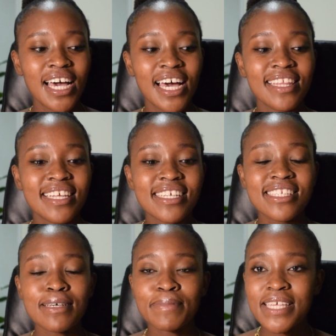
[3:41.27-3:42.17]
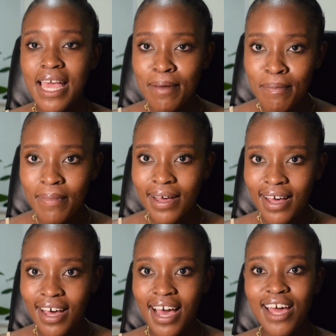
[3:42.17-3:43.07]
and then in
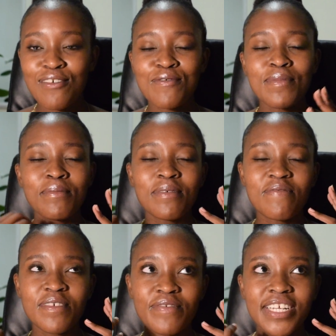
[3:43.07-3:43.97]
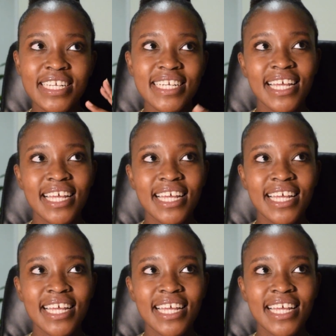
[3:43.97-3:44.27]
September I remember vividly,